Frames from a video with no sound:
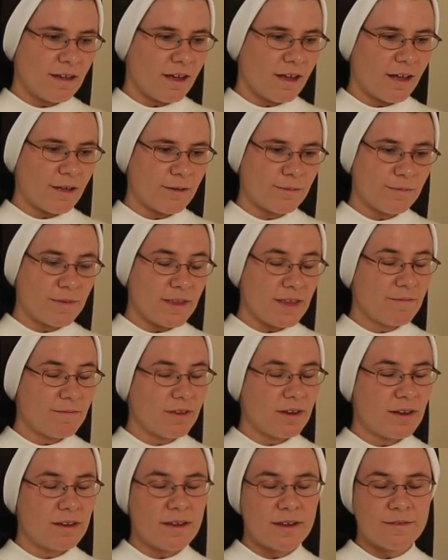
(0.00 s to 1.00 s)

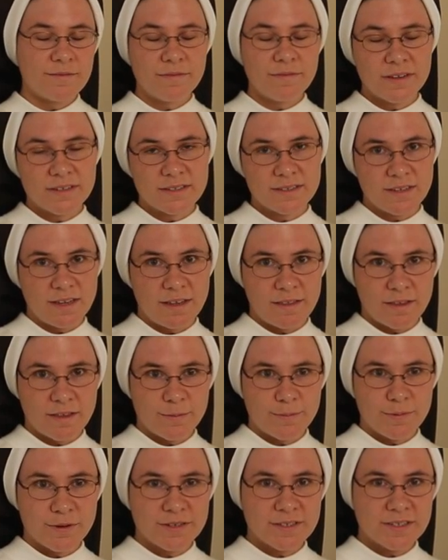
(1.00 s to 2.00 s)
Even in infancy,
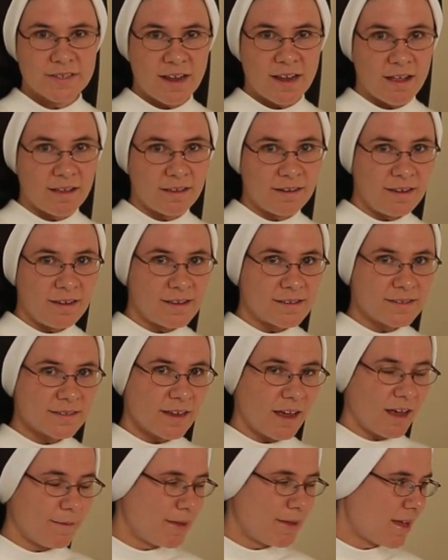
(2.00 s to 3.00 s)
their personality is
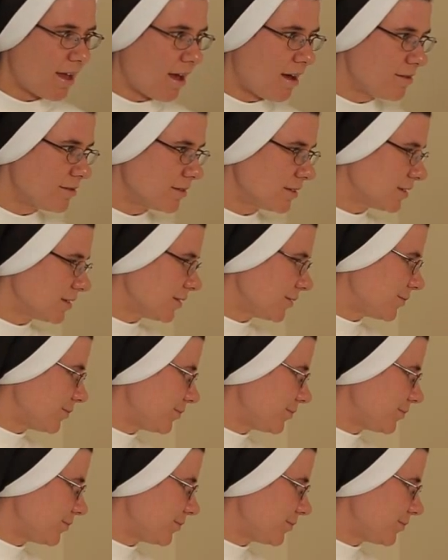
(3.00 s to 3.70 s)
coming out.